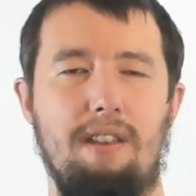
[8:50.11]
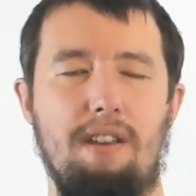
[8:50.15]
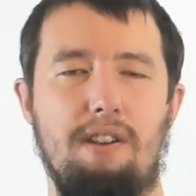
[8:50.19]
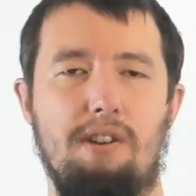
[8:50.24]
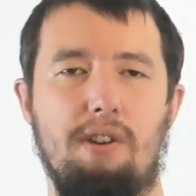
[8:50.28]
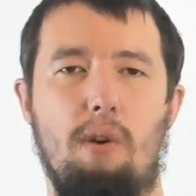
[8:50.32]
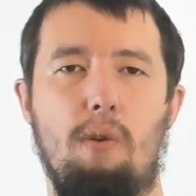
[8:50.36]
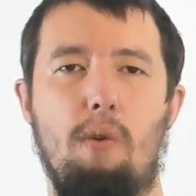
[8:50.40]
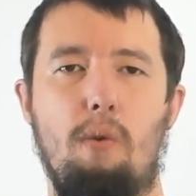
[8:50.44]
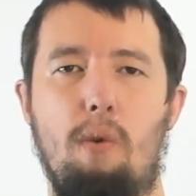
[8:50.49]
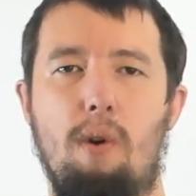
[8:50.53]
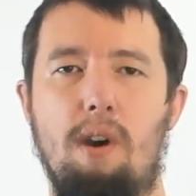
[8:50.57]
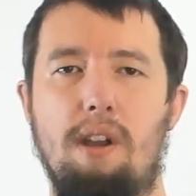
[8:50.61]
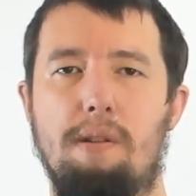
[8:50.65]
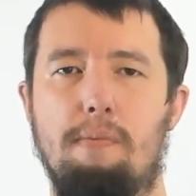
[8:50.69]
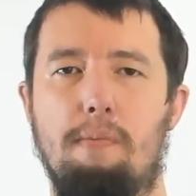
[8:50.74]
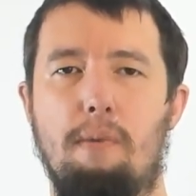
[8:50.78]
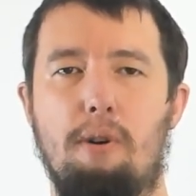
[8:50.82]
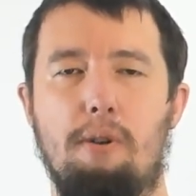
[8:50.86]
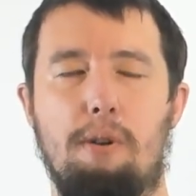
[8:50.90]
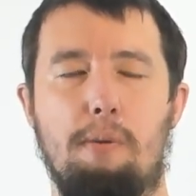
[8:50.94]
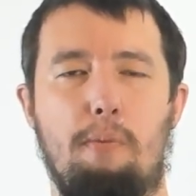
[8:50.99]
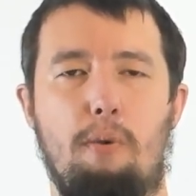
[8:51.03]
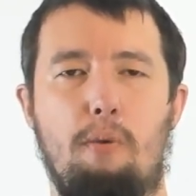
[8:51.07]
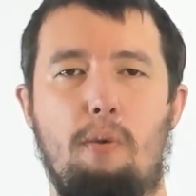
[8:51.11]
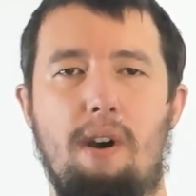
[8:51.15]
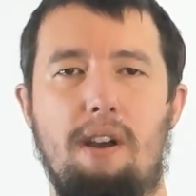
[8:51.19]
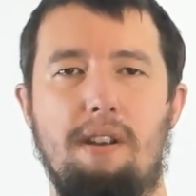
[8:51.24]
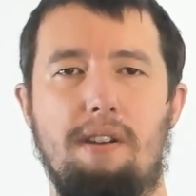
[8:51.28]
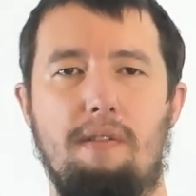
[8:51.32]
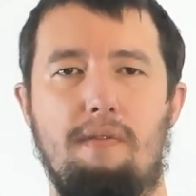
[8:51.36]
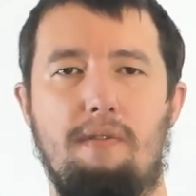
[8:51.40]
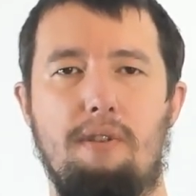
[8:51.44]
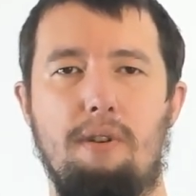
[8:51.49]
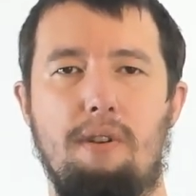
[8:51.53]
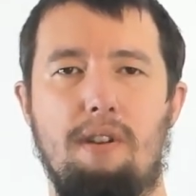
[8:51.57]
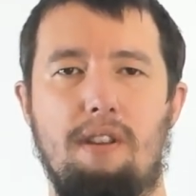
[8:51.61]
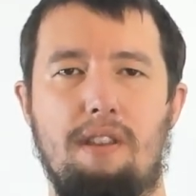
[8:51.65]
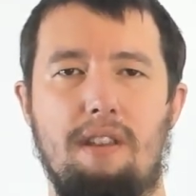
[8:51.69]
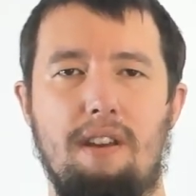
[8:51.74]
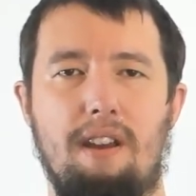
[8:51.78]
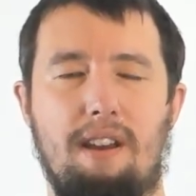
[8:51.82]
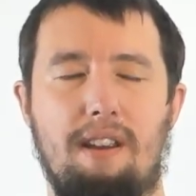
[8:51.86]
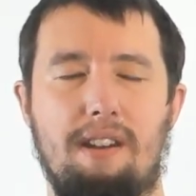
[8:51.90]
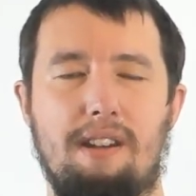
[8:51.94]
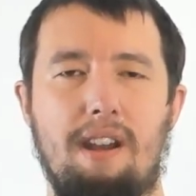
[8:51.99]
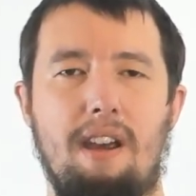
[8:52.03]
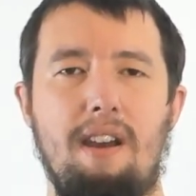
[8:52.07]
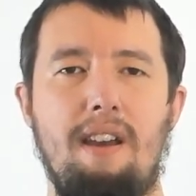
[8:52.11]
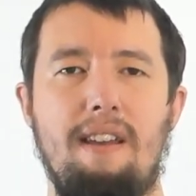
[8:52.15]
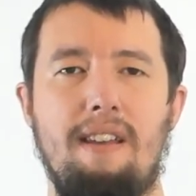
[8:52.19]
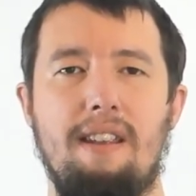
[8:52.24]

There's always multiple ways of doing things.